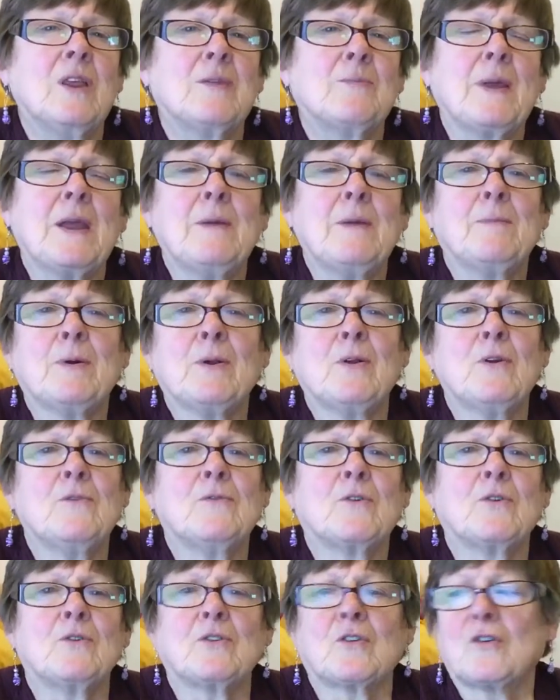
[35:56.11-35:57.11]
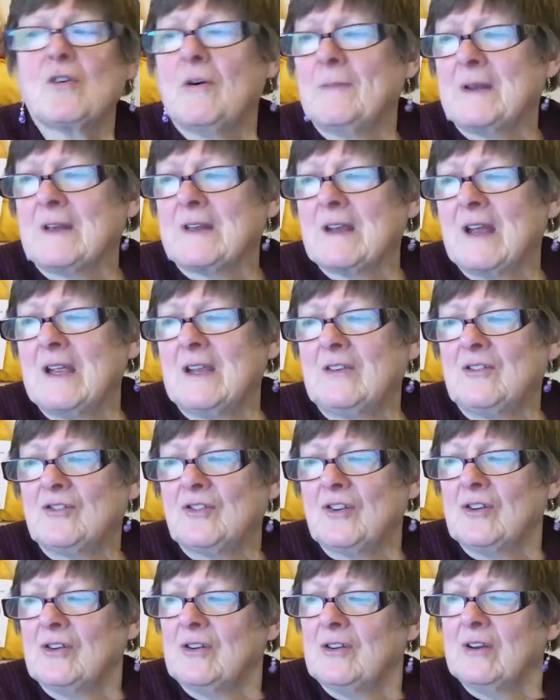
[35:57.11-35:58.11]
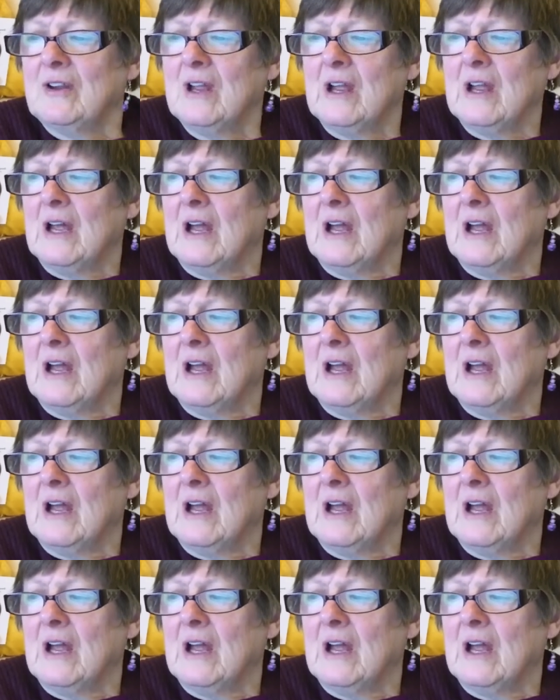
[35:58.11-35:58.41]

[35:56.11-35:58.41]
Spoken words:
people who've got accommodation,